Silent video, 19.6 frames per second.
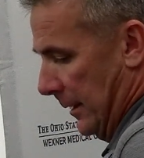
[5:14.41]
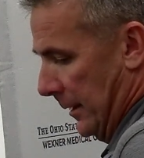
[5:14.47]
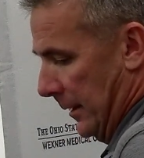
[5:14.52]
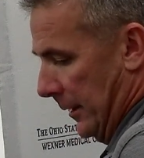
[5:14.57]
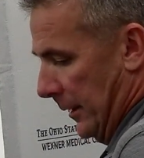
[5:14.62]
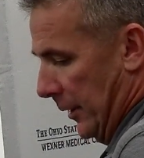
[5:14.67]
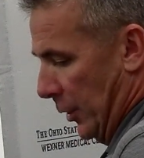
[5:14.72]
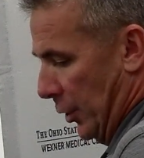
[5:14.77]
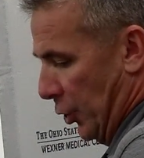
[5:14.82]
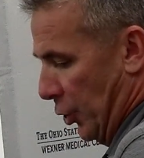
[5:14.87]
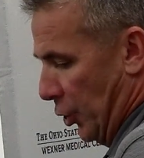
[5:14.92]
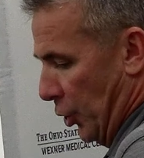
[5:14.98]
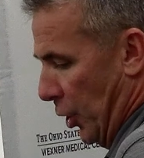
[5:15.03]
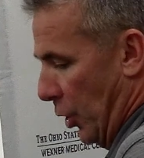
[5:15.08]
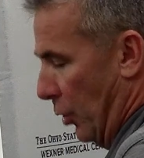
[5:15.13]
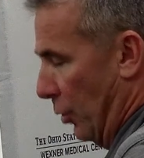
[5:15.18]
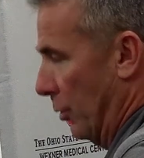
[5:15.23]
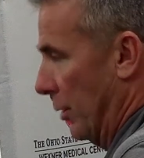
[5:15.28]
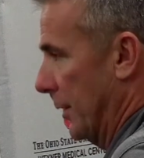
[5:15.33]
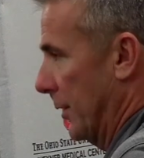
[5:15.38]
you know,
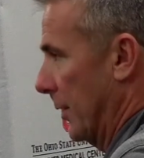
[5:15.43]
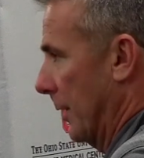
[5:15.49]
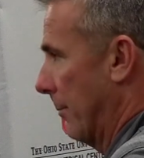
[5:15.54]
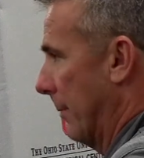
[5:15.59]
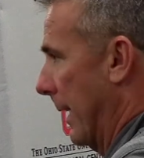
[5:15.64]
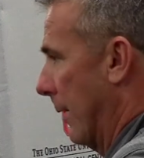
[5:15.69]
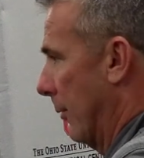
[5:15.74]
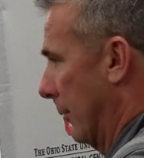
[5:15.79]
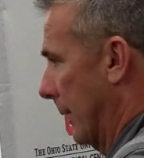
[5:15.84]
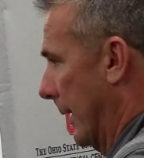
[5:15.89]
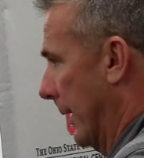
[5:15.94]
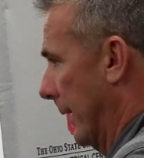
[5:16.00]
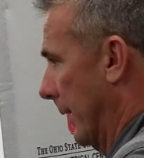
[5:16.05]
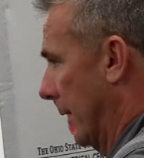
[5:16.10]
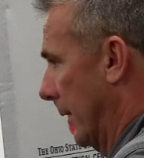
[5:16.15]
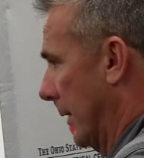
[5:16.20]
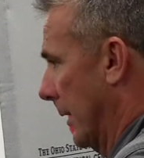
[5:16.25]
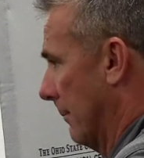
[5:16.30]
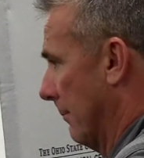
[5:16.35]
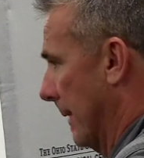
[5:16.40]
Joe was about ready
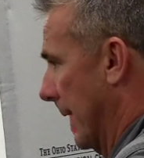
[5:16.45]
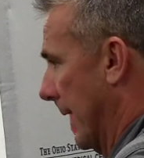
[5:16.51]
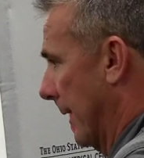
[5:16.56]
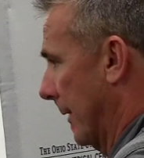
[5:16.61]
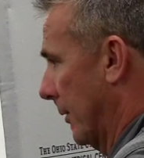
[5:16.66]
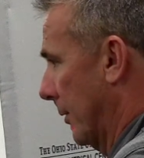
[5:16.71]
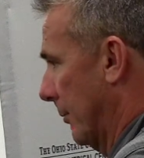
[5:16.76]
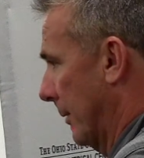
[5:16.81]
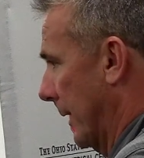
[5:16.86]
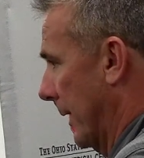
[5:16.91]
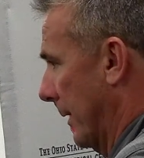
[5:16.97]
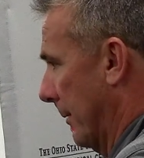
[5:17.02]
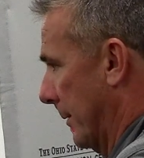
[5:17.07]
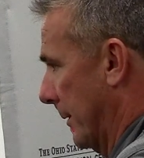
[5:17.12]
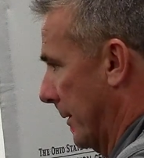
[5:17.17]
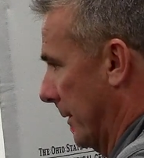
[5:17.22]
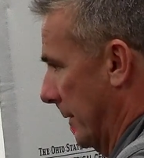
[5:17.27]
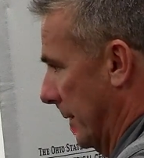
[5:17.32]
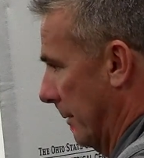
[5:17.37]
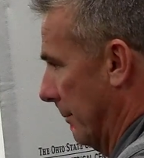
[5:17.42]
to come back, so we got
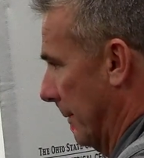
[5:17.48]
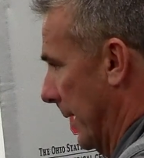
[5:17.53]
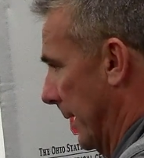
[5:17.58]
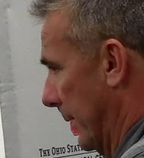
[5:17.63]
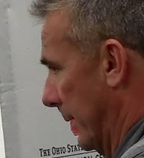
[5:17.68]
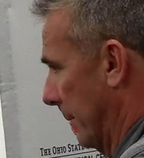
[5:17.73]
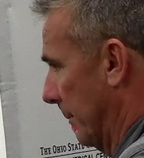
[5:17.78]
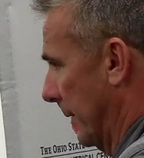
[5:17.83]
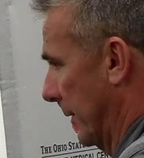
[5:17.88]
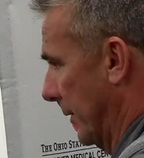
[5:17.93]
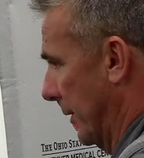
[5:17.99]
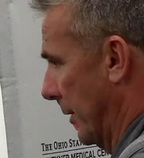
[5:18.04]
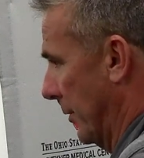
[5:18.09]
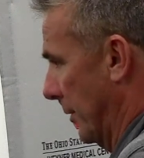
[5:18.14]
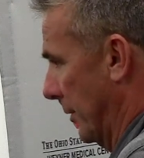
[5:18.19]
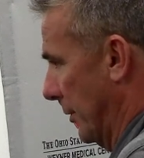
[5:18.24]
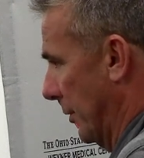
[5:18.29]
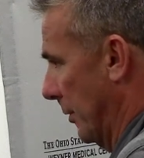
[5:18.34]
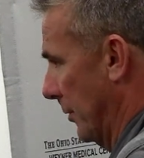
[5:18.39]
to make some decisions.